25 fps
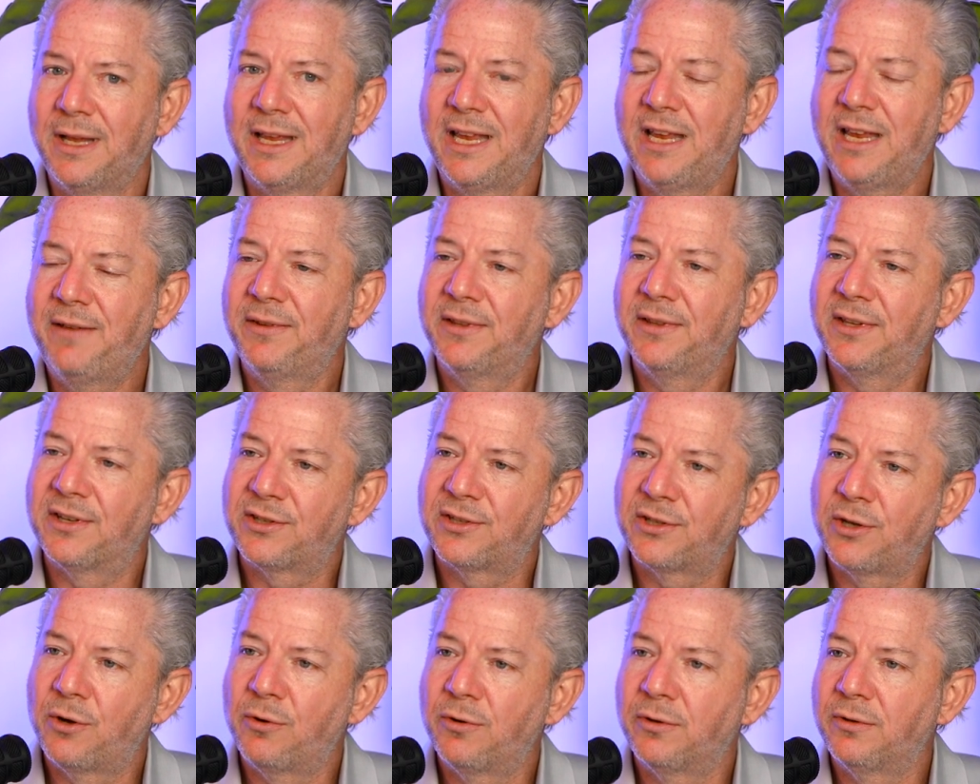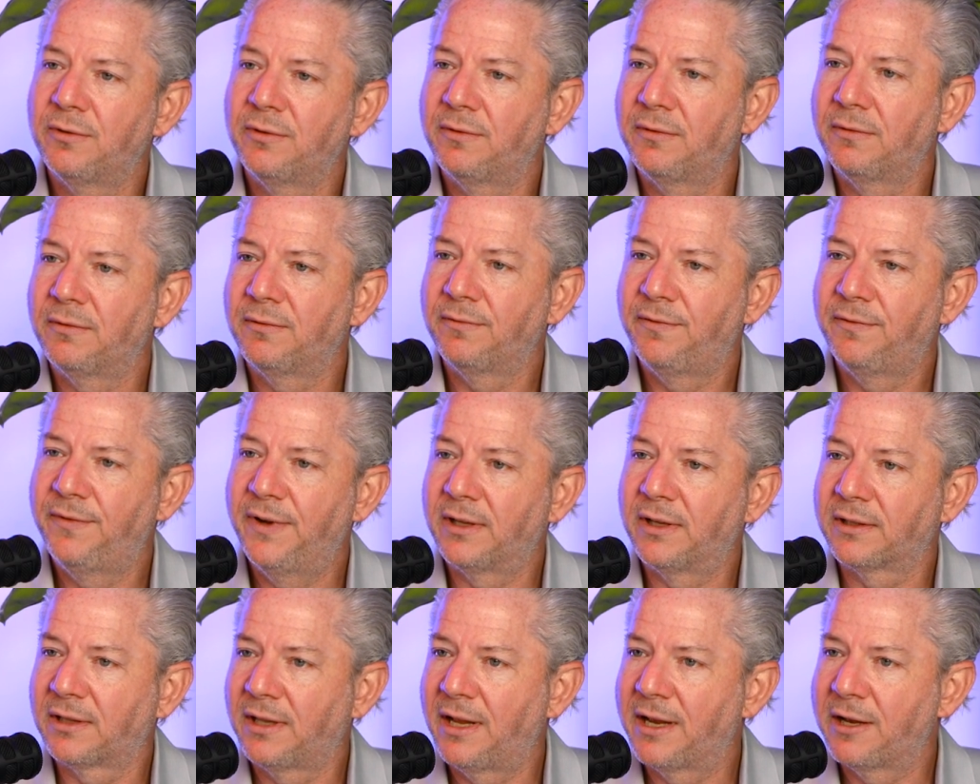Even the stone
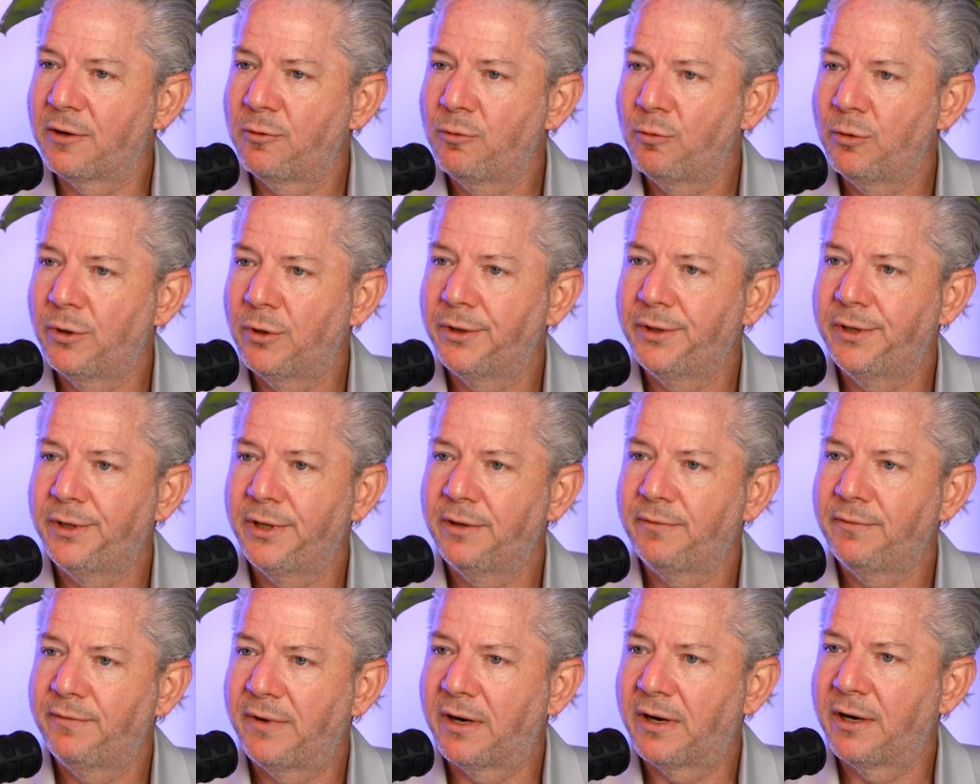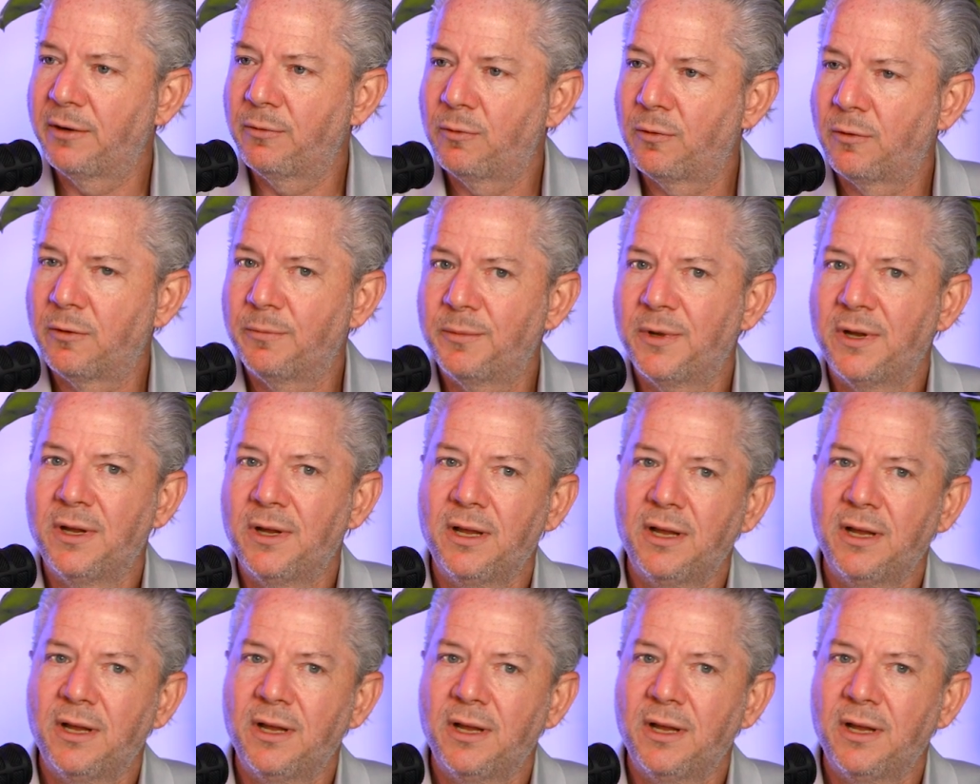felt like wood and very warm.